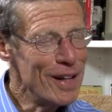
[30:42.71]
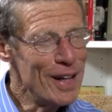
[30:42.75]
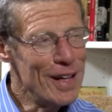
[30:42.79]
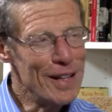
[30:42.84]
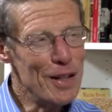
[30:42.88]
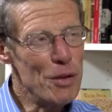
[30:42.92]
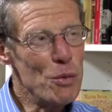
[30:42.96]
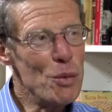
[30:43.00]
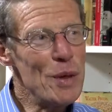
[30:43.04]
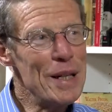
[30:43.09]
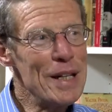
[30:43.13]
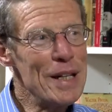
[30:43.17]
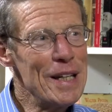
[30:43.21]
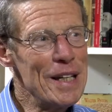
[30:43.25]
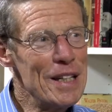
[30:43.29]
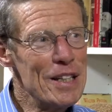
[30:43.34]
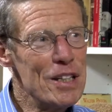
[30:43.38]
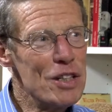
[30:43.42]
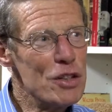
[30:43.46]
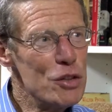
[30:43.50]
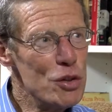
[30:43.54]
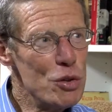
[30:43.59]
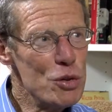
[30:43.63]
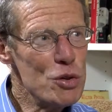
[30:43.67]
and that we need
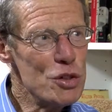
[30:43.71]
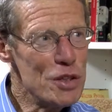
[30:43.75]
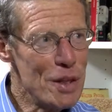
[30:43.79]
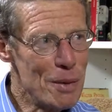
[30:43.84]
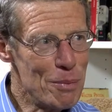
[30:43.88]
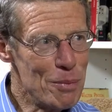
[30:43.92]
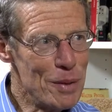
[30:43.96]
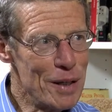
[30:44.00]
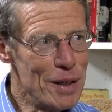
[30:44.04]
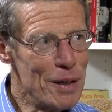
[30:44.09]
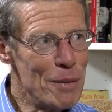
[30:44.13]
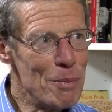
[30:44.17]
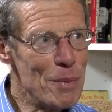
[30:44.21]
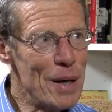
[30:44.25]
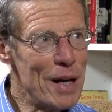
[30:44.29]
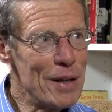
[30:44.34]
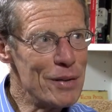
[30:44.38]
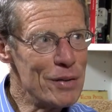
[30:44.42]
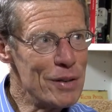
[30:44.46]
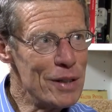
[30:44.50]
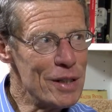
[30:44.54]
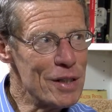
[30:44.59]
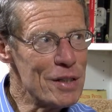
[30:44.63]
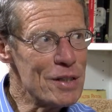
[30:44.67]
to do something
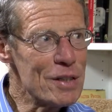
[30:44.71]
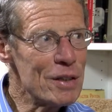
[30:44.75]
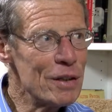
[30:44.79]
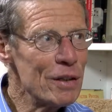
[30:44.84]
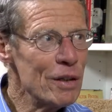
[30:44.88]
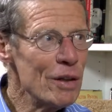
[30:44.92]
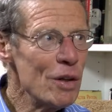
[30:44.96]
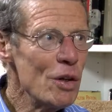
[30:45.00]
about this.